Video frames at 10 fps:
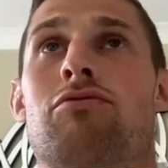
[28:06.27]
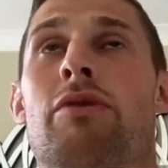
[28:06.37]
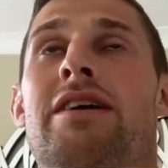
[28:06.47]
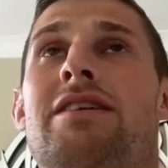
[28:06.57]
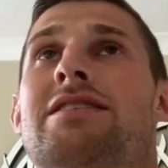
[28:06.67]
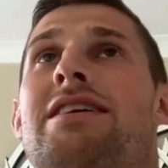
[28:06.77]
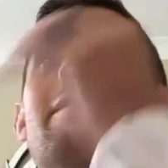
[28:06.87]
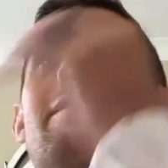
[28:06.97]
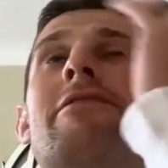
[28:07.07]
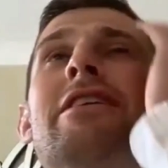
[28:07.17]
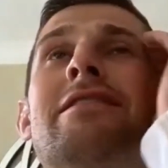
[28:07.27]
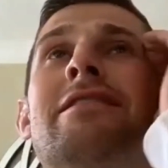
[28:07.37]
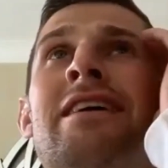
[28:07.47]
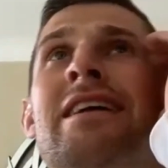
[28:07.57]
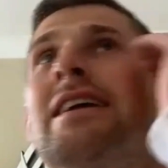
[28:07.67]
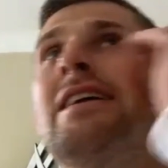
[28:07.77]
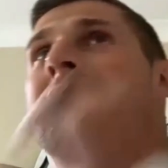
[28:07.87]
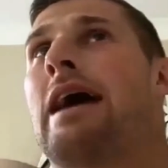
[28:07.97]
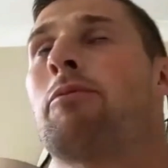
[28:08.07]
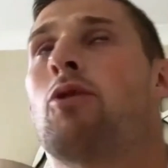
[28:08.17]
Weirdest thing I've ever eaten.
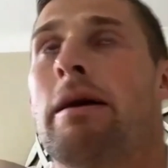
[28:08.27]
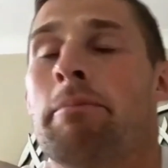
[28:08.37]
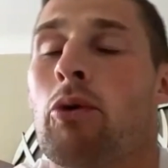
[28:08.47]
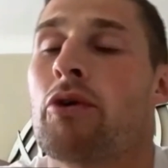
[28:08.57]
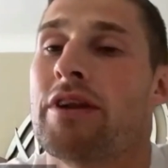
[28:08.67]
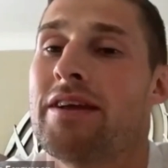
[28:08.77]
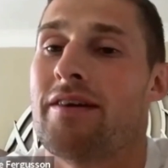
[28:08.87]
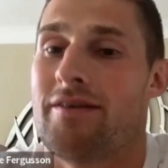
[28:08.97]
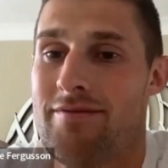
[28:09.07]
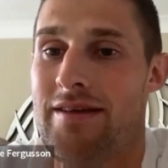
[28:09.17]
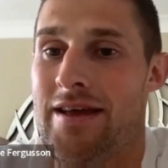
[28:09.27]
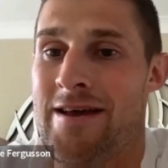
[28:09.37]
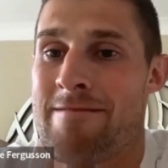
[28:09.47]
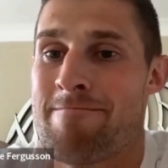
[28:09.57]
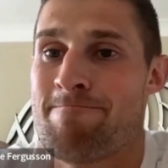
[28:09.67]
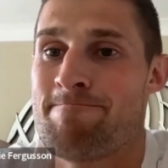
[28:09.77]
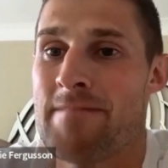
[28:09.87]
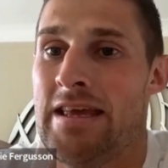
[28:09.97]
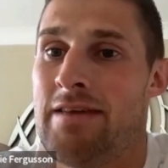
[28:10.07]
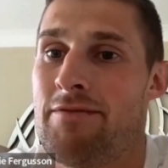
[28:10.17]
See, I'm quite a boring eater.
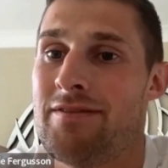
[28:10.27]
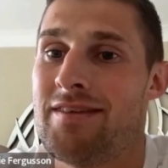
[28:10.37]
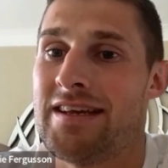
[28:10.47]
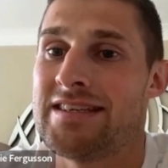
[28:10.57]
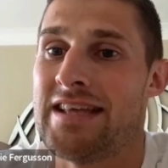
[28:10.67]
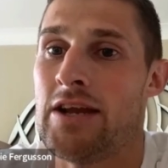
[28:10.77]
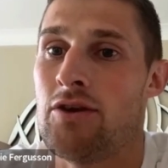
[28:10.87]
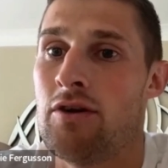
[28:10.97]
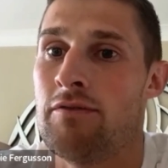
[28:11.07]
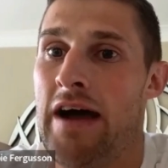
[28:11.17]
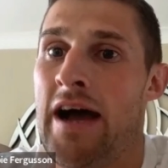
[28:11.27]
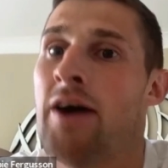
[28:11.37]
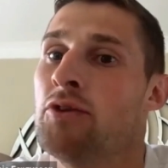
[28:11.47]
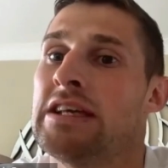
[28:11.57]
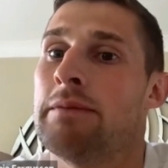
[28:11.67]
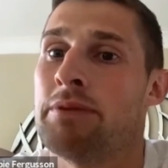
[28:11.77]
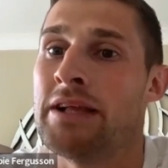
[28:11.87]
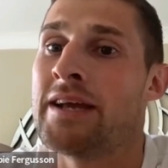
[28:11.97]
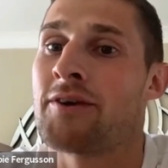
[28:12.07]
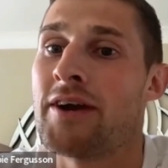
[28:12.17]
Even to the extent of I only eat
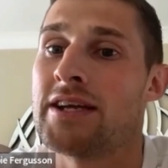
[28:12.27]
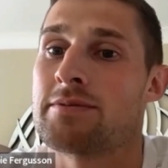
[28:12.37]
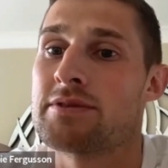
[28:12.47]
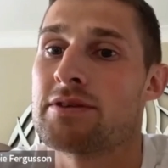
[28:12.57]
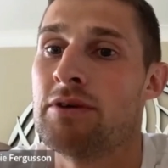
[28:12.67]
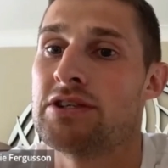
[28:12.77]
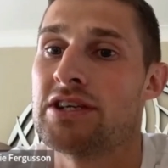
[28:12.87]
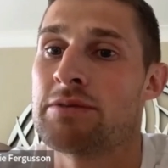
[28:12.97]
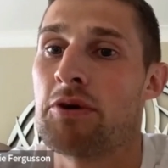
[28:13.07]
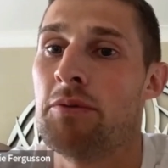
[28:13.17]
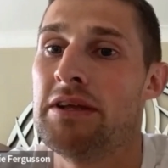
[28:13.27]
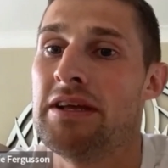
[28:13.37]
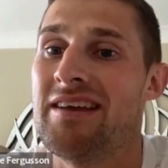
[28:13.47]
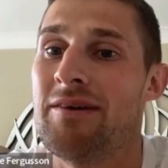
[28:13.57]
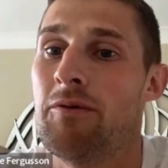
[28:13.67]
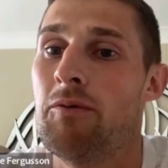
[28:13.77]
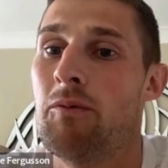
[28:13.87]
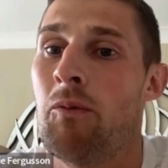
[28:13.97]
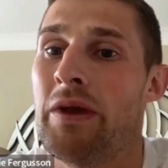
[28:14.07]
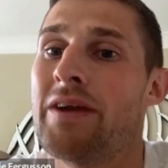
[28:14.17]
plain crisps, which is probably
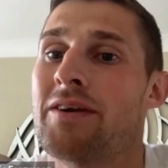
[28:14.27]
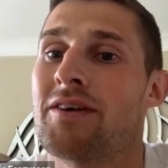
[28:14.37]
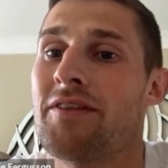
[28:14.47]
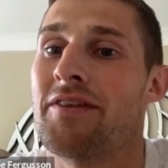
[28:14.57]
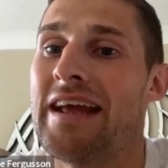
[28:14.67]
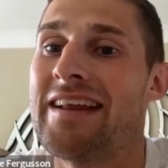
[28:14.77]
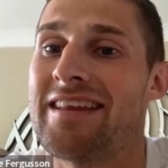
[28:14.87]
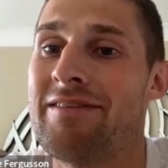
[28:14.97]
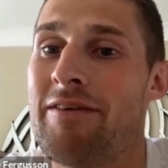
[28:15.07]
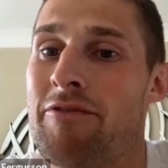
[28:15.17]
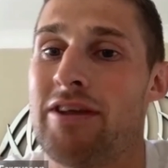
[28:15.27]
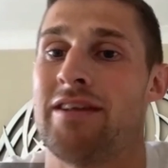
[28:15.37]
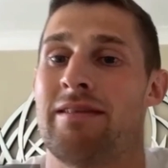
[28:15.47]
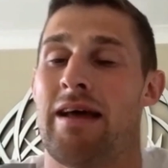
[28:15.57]
weirder than anything I've ever eaten.